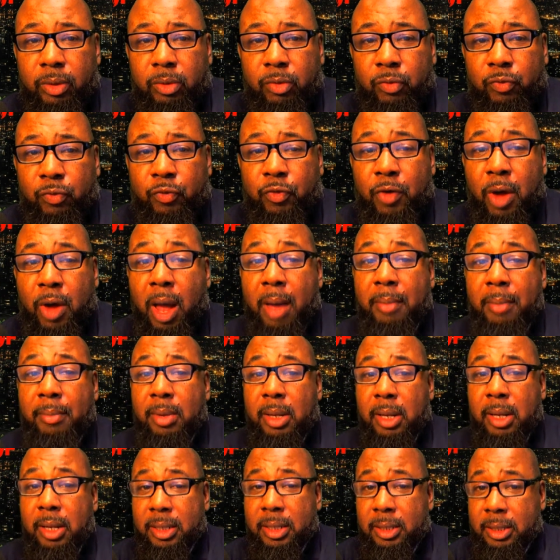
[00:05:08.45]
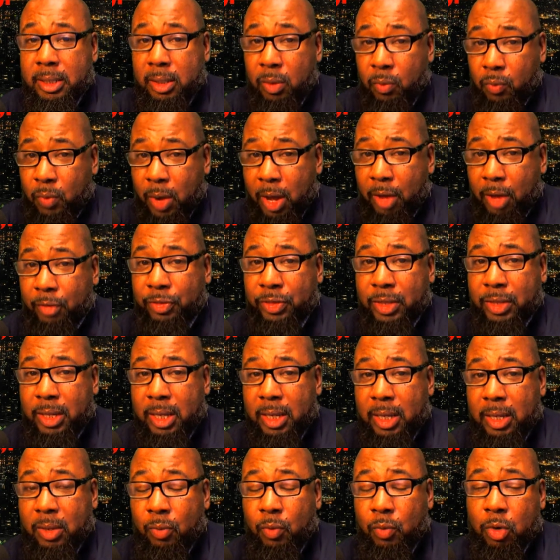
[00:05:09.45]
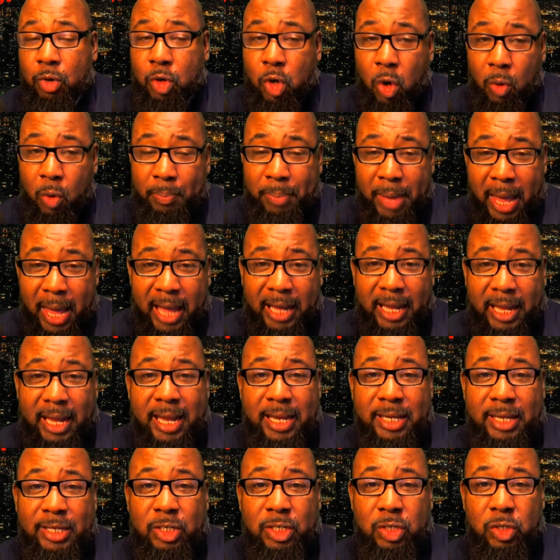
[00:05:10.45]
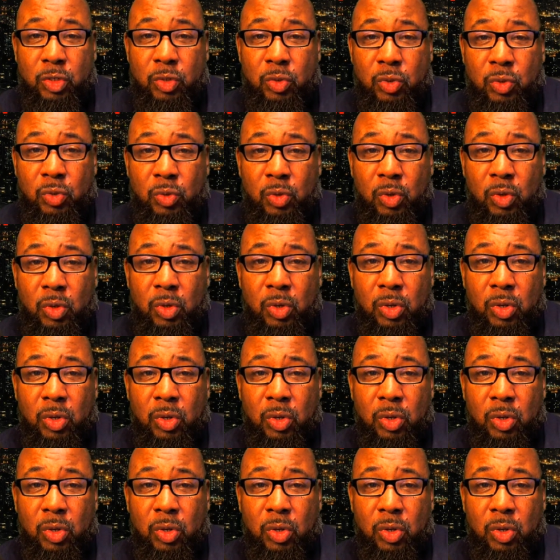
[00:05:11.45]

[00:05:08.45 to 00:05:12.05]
from the wealthy will go back into